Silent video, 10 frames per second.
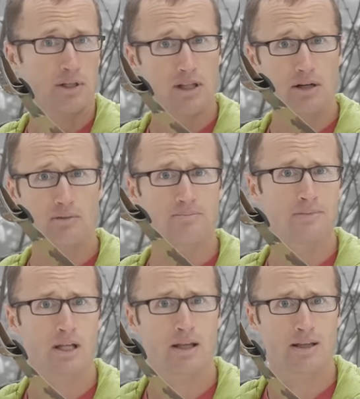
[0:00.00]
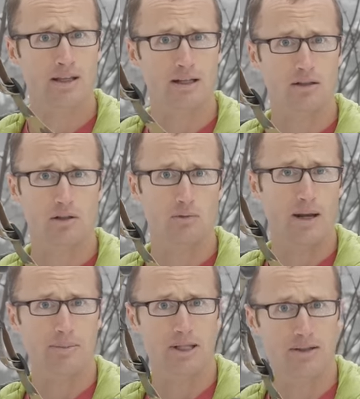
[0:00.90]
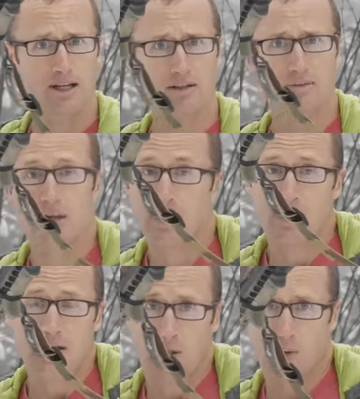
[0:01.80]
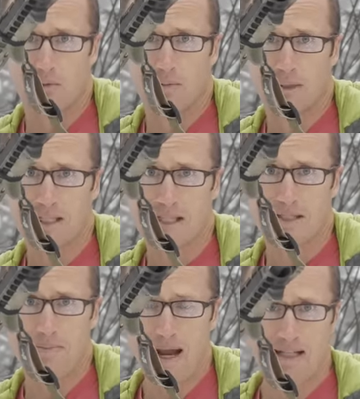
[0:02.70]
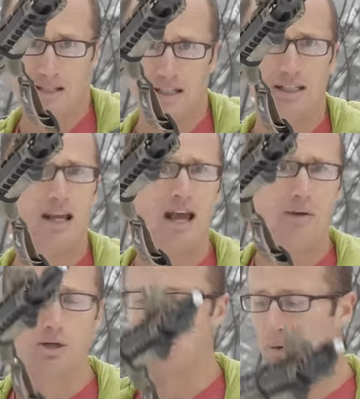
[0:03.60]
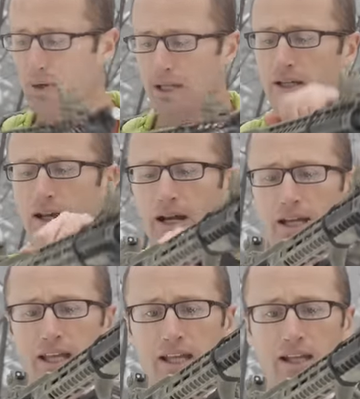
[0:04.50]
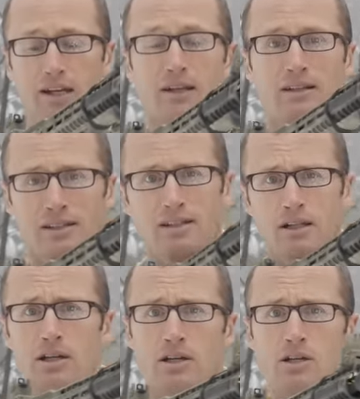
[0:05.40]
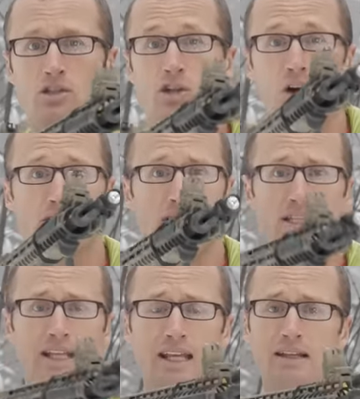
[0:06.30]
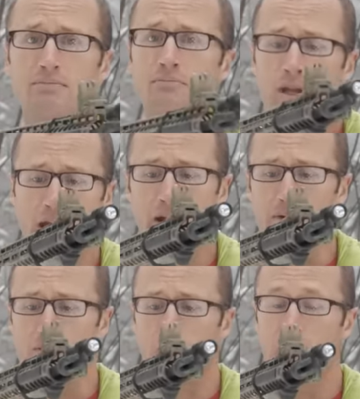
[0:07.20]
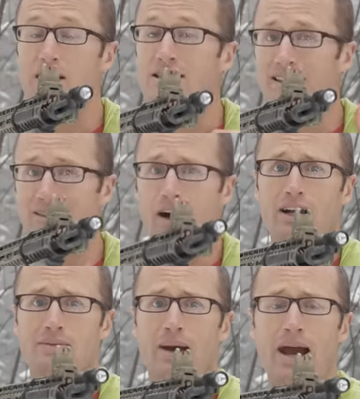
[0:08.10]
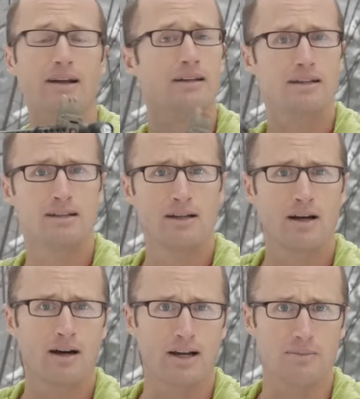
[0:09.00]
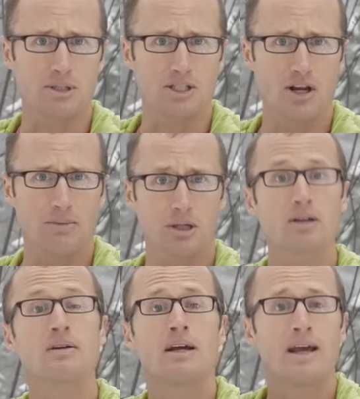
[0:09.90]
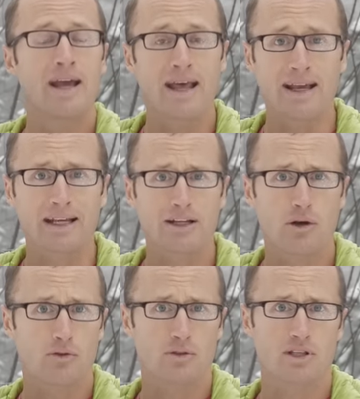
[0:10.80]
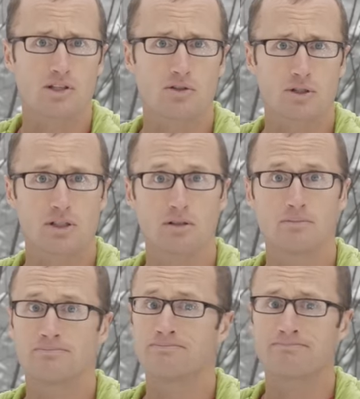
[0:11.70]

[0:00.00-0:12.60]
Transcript: reload, get a little rep in there, go ahead and replace this magazine, at which point I can charge this again, at which point it's locked back on empty chamber, and I can go through this drill